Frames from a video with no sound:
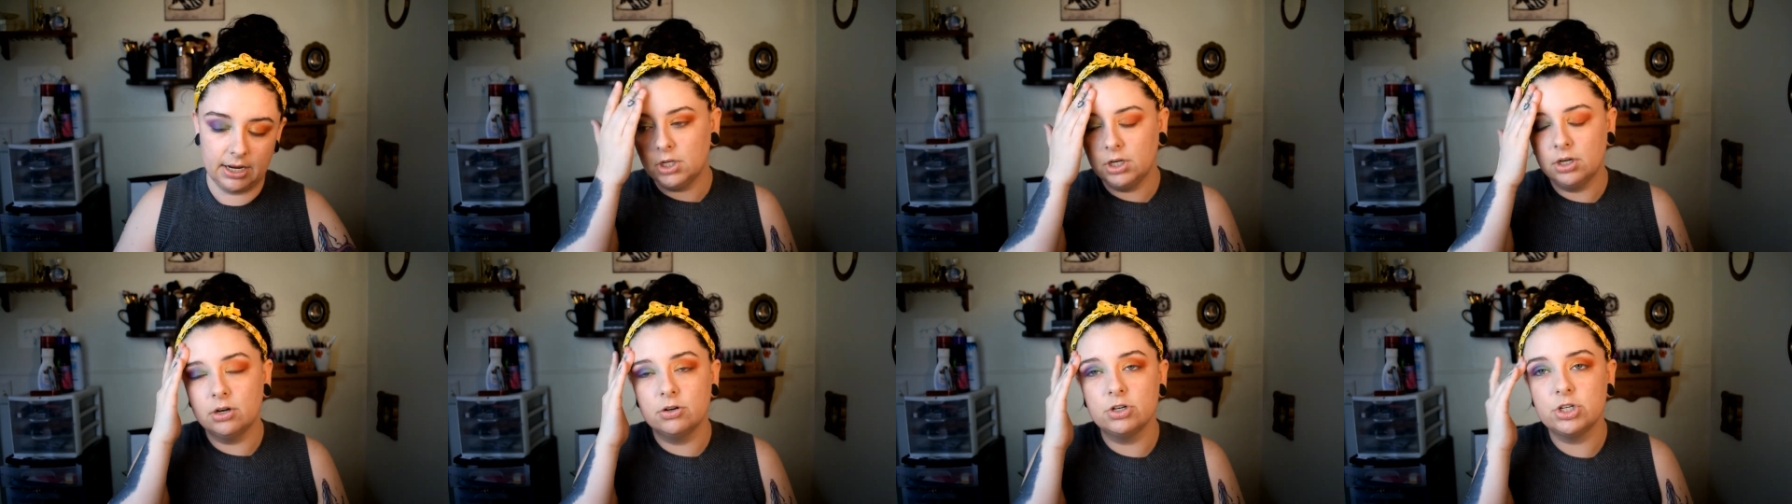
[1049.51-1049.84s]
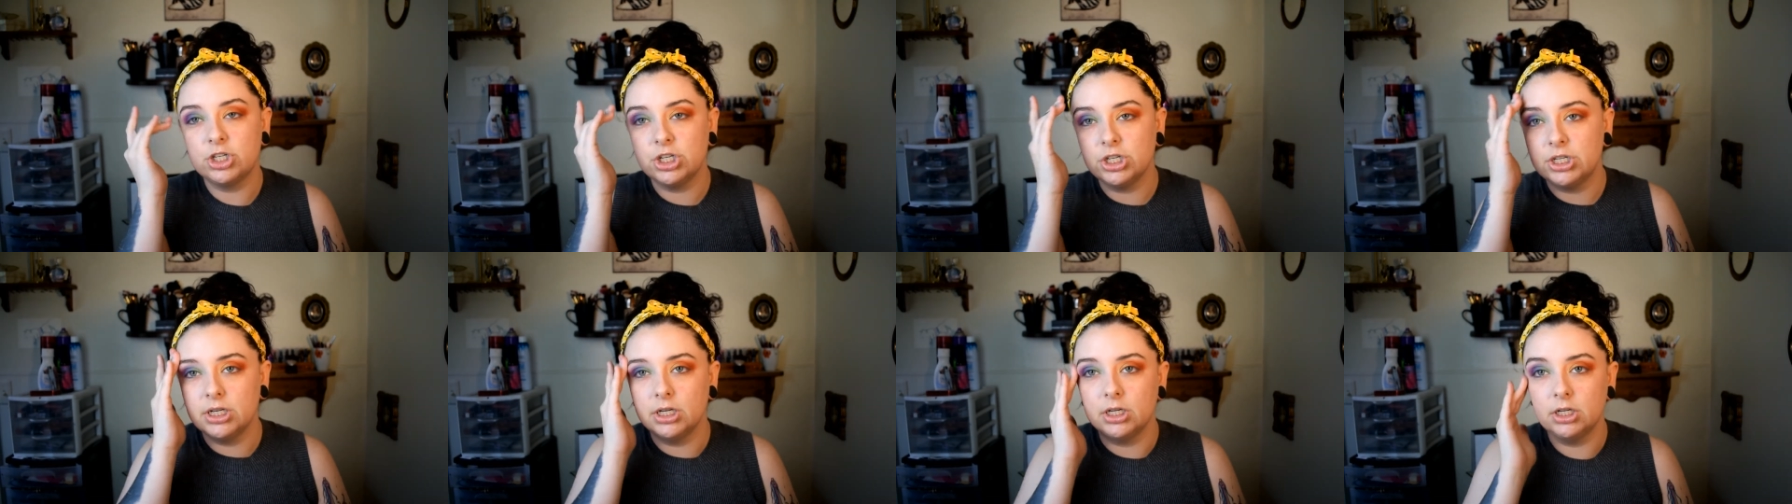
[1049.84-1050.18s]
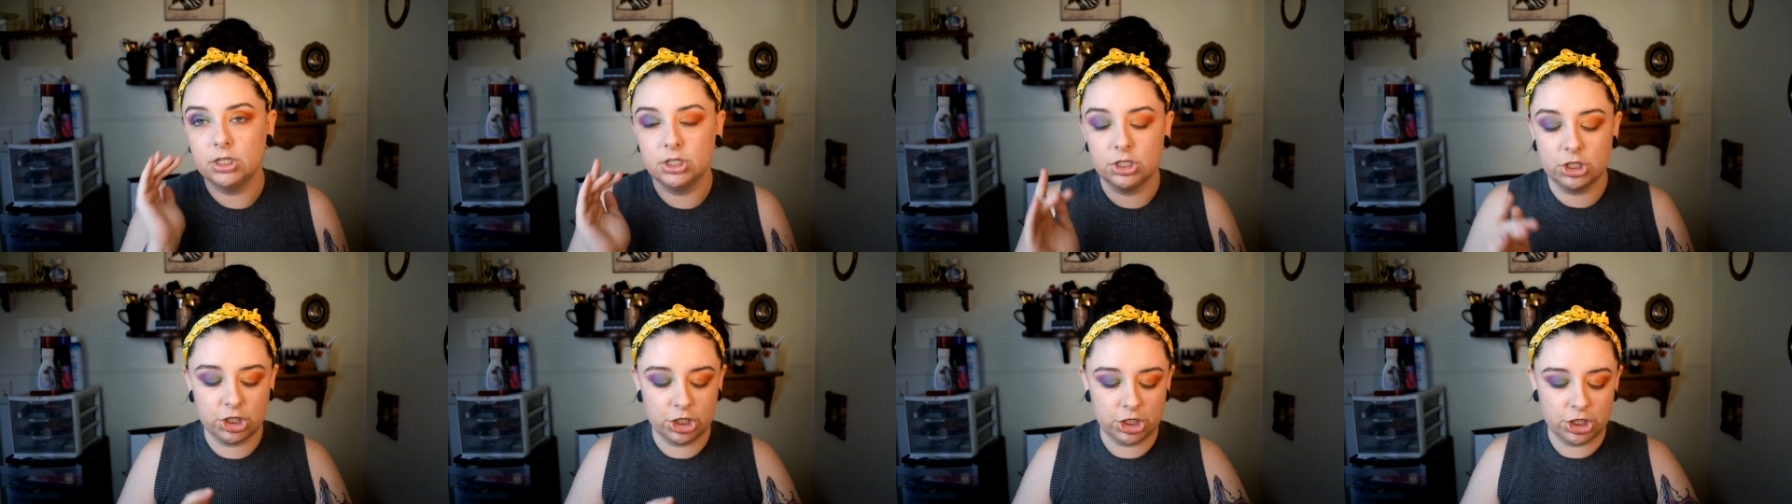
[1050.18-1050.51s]
you know, she
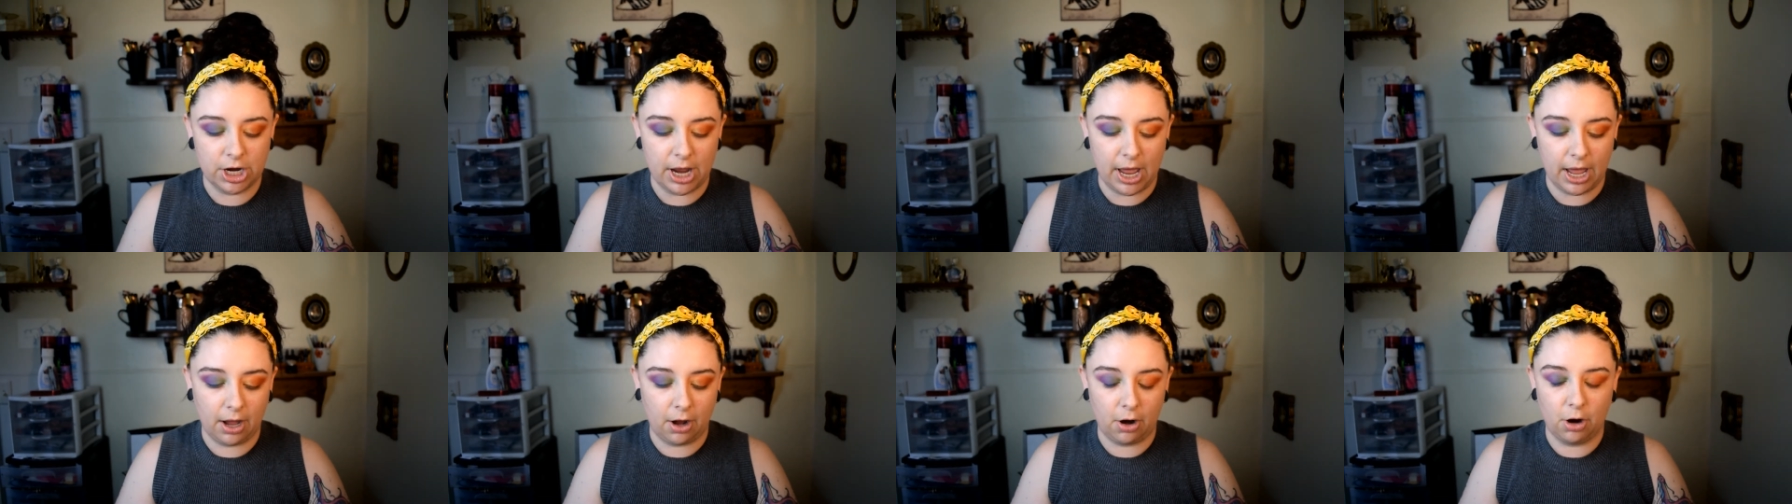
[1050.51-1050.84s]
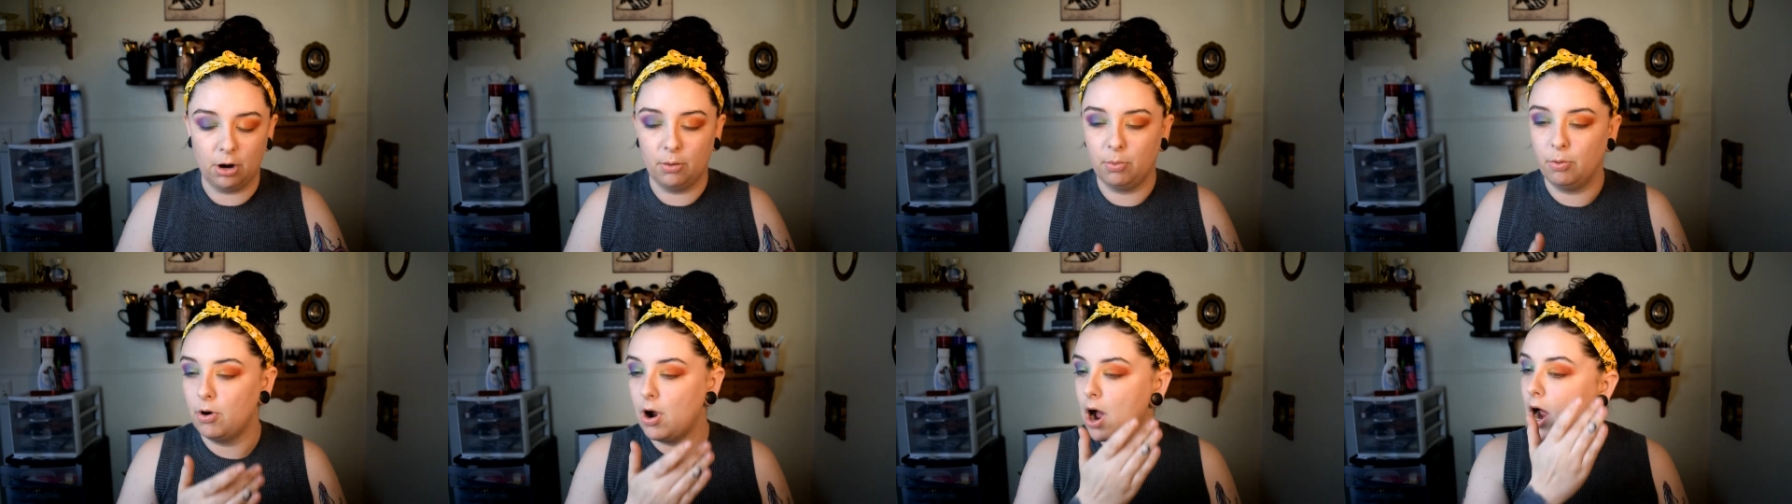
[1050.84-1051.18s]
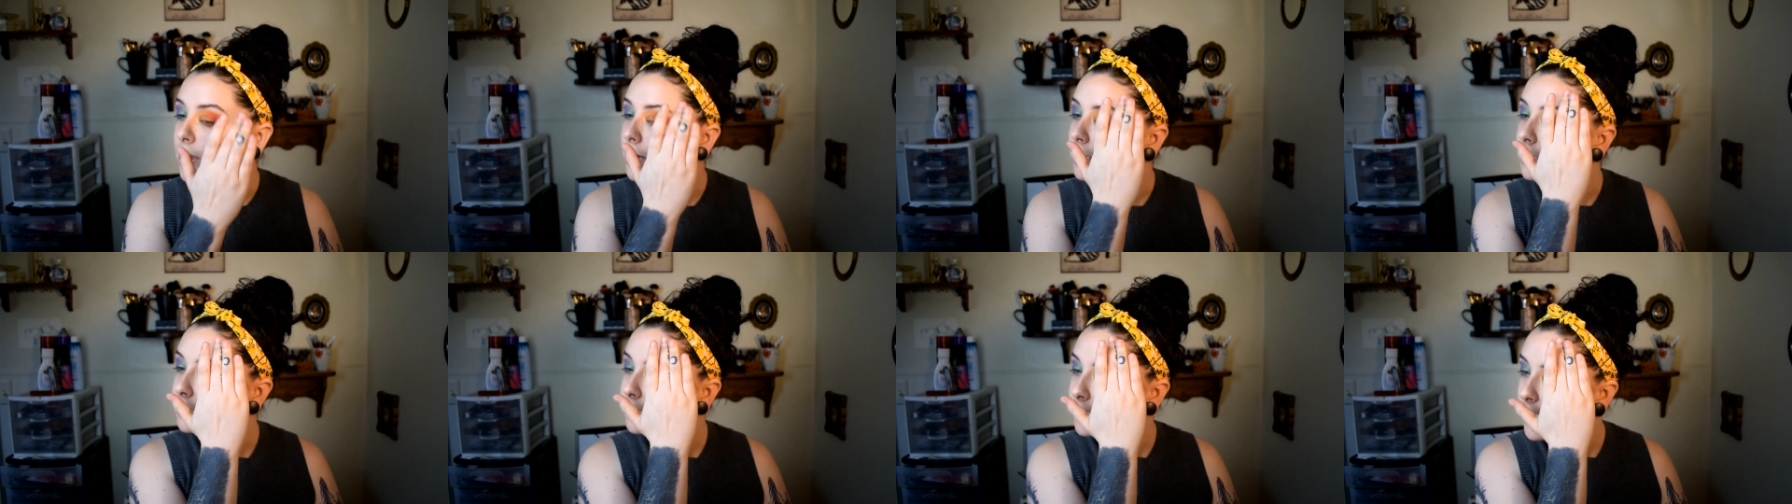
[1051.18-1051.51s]
didn't check her
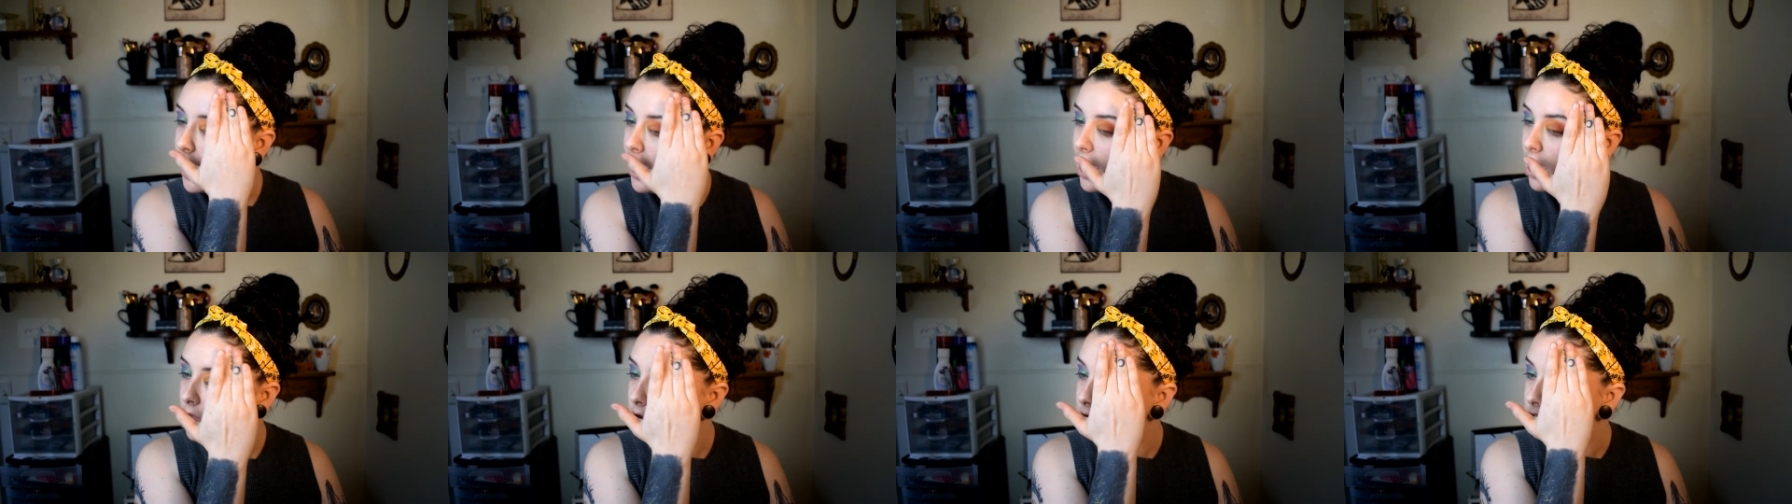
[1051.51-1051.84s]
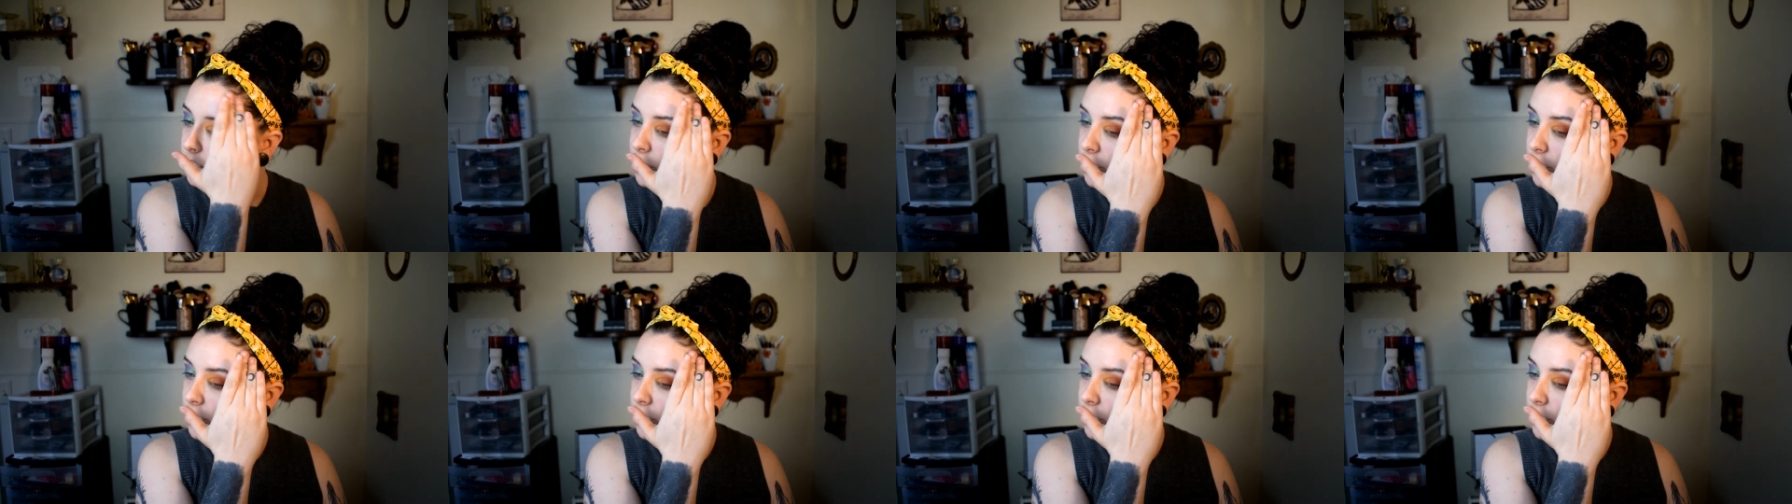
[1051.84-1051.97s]
products out,